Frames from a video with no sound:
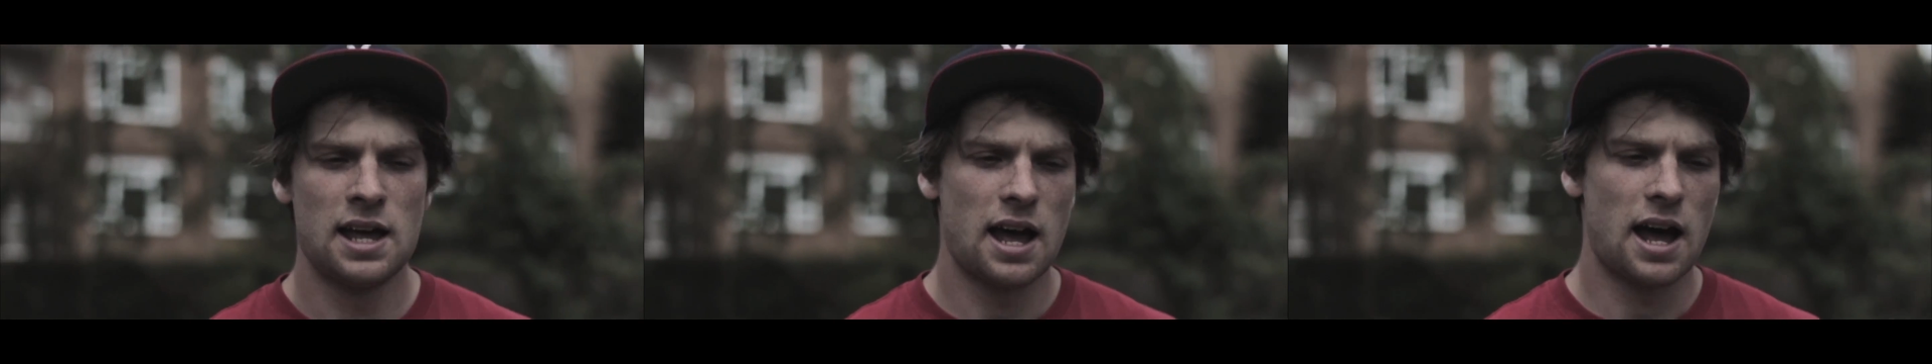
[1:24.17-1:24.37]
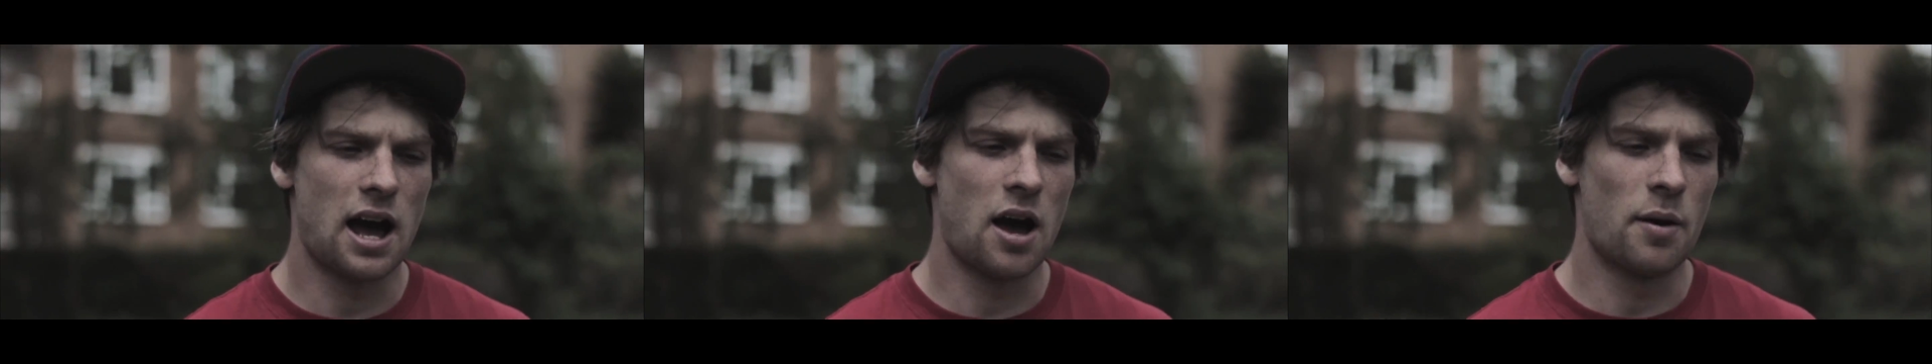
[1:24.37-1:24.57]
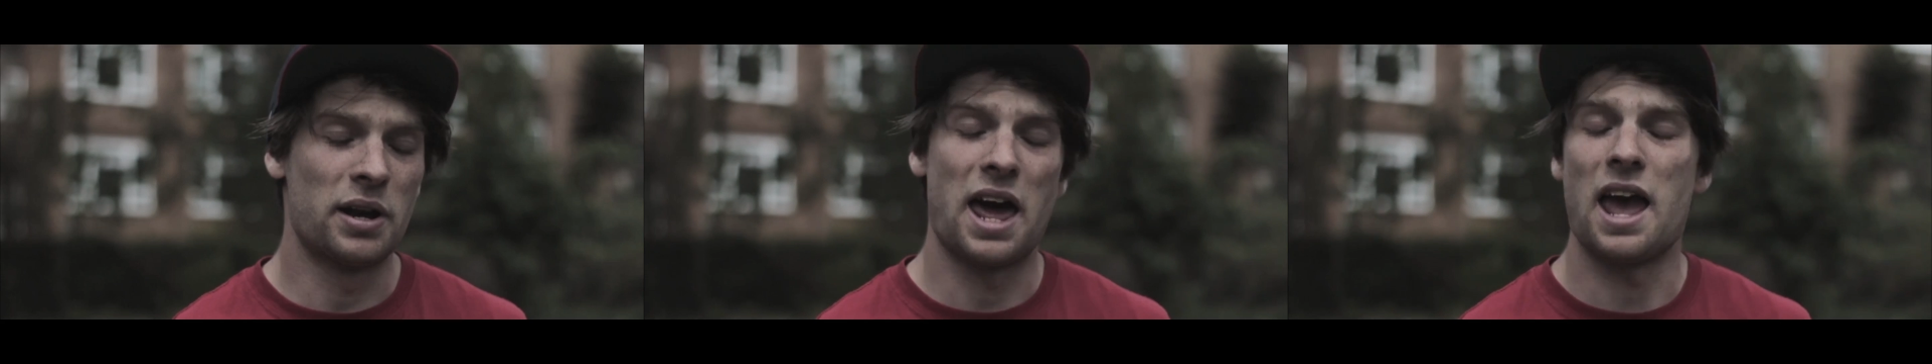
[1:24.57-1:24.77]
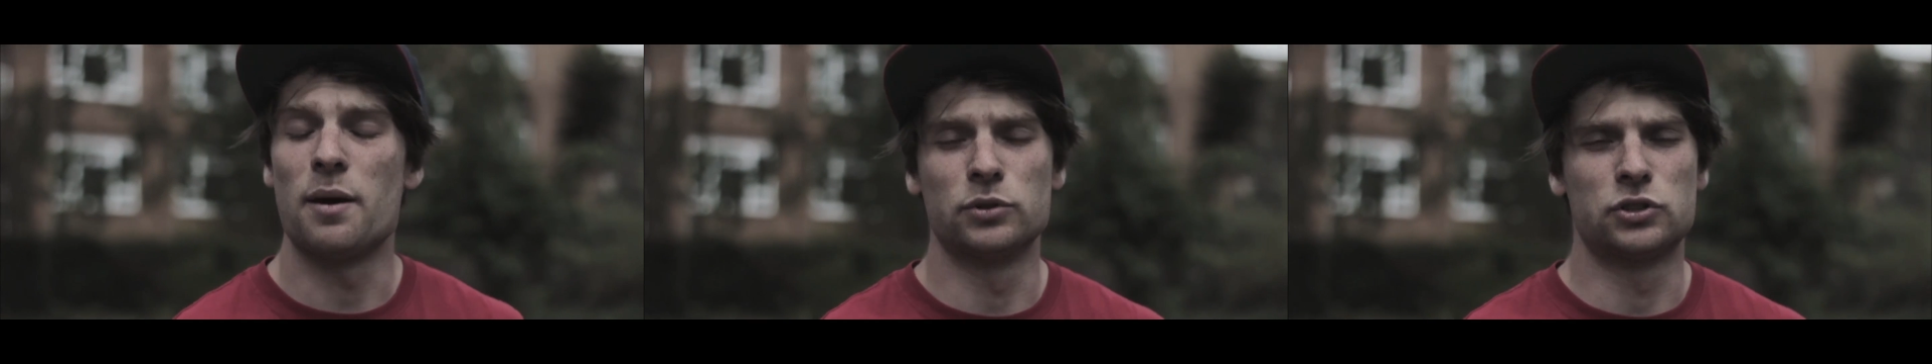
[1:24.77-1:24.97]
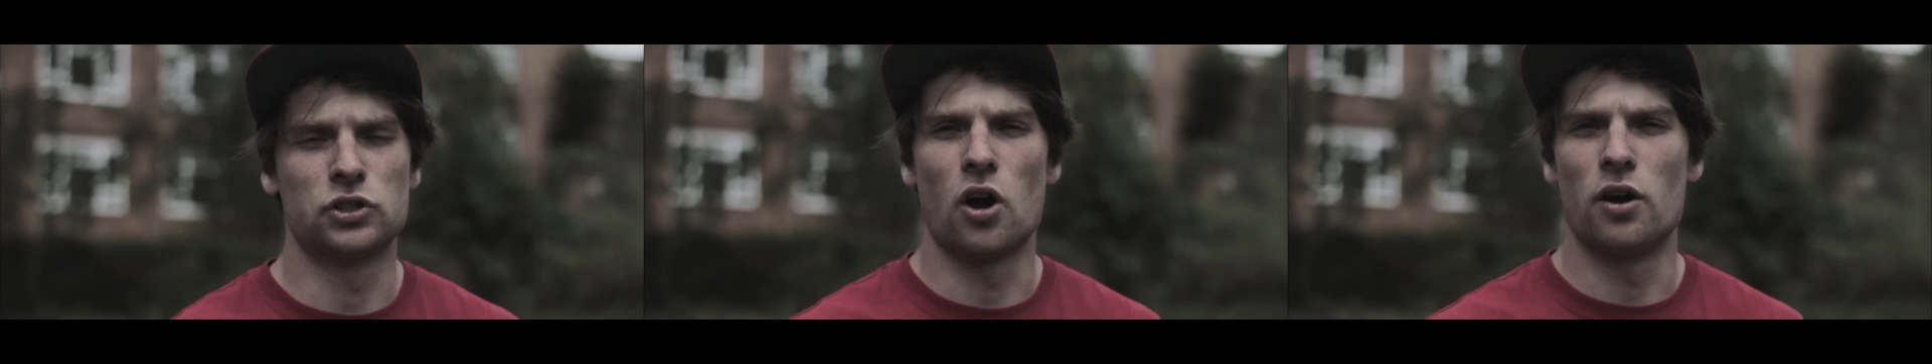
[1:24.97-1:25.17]
and are
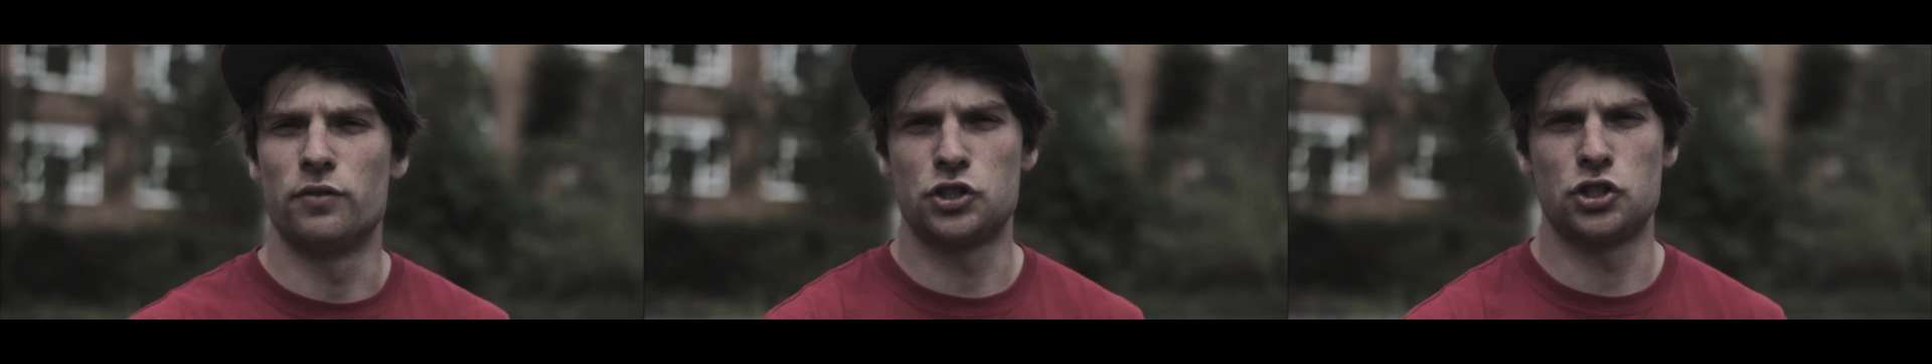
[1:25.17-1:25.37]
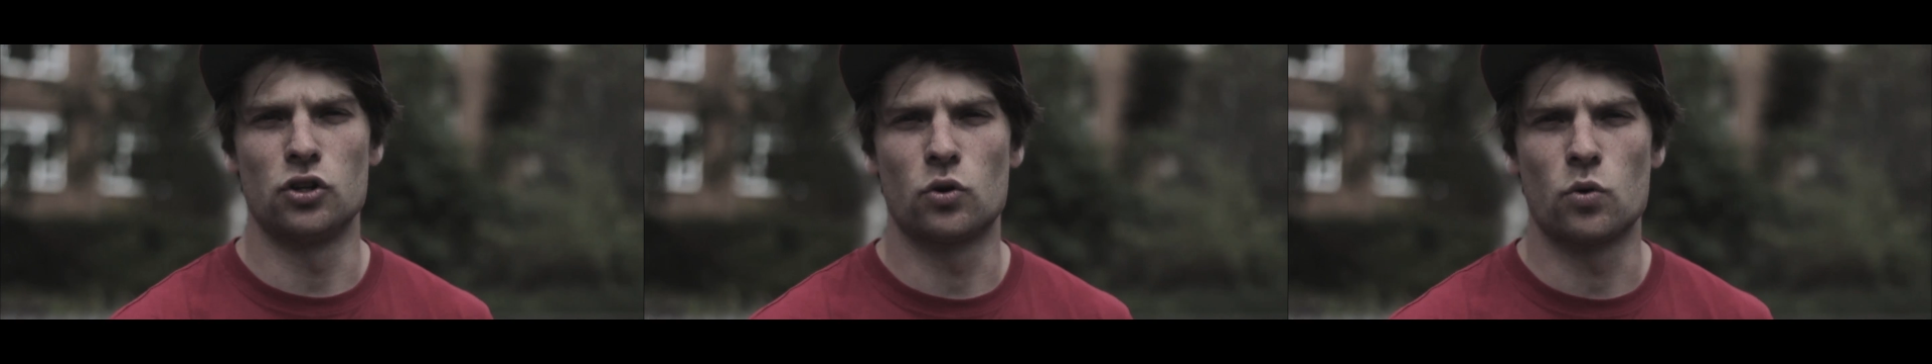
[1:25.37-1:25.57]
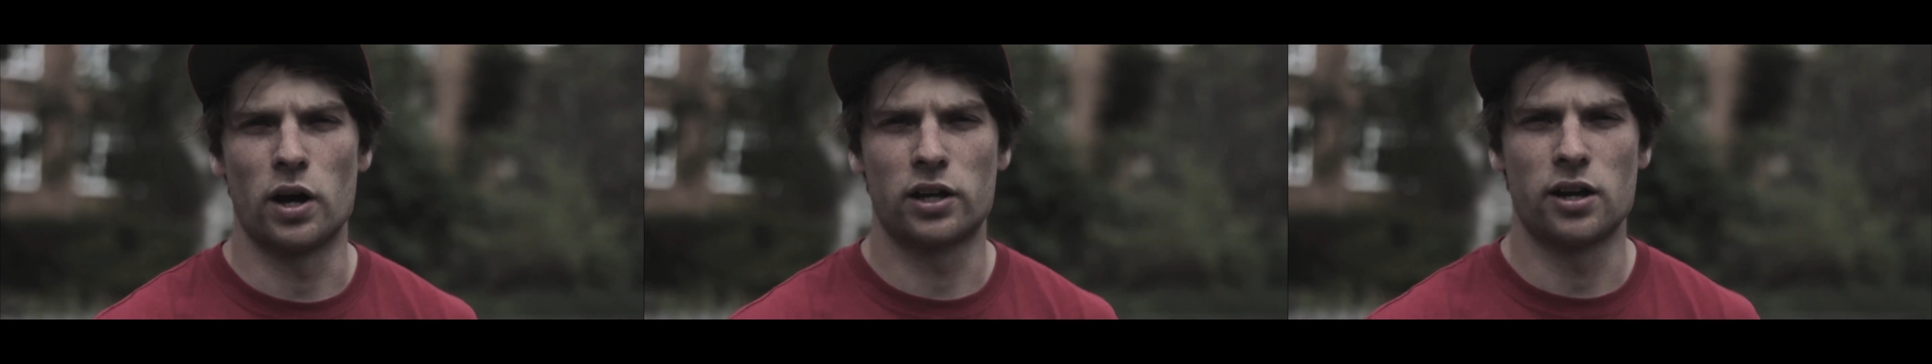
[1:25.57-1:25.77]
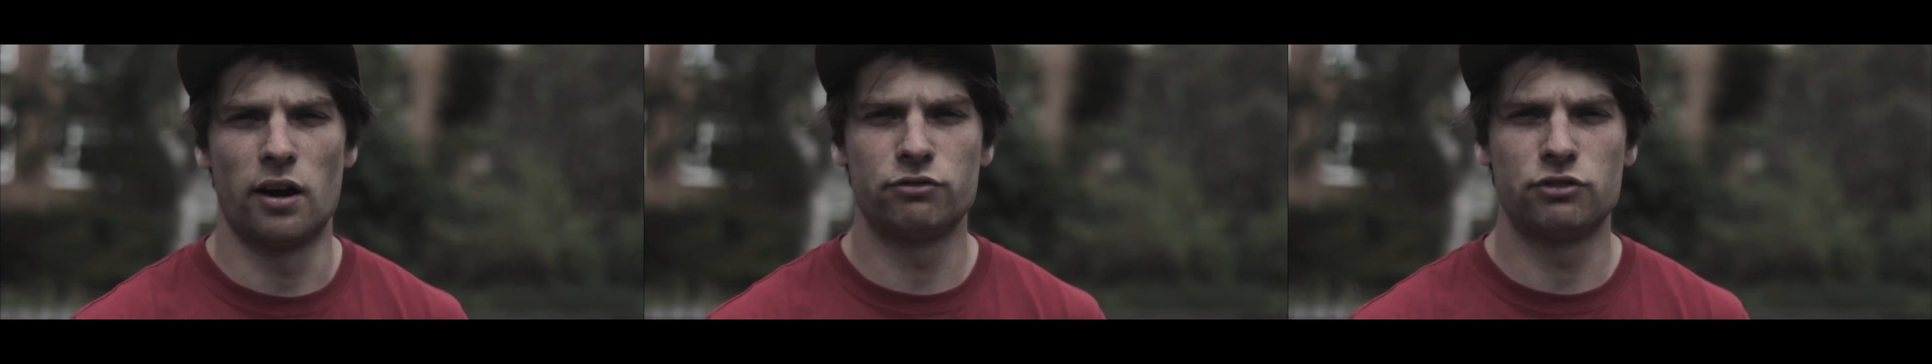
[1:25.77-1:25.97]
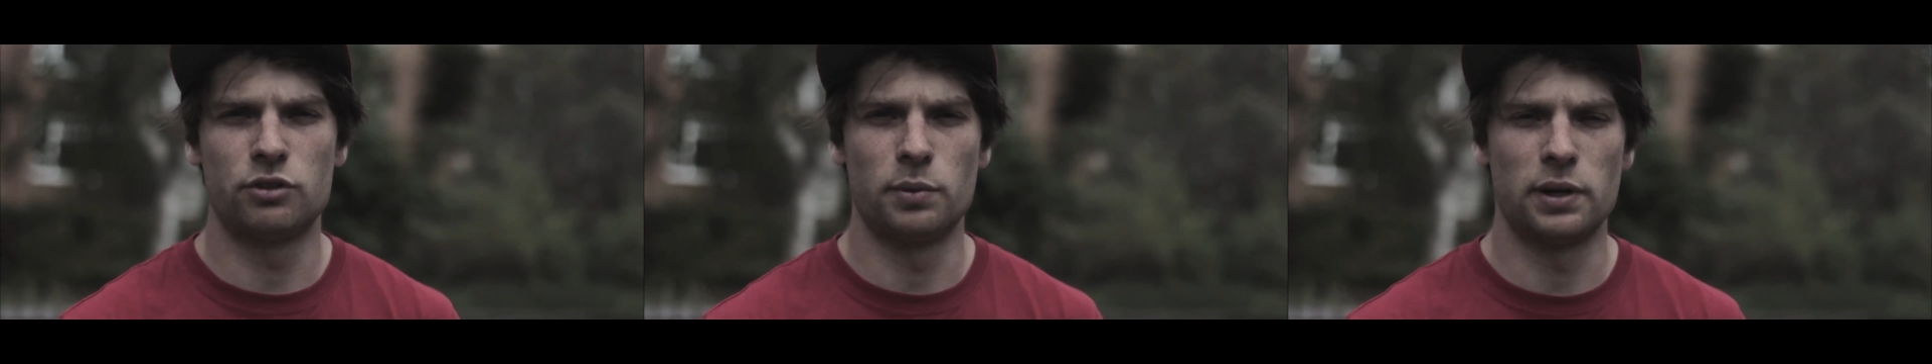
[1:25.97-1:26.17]
able to overshoot quite
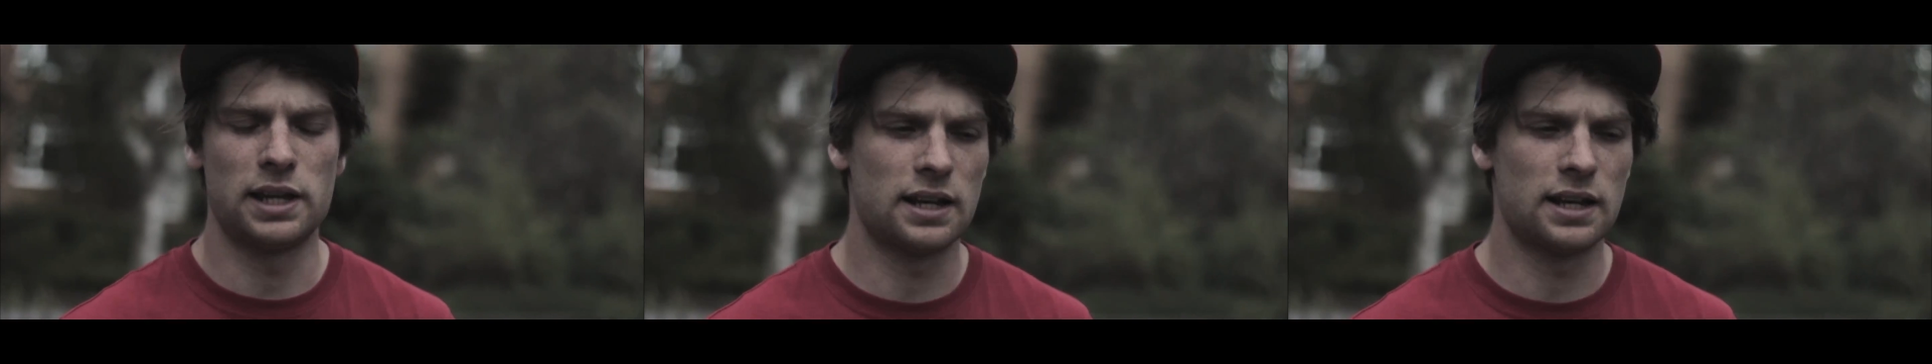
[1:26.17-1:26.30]
comfortably,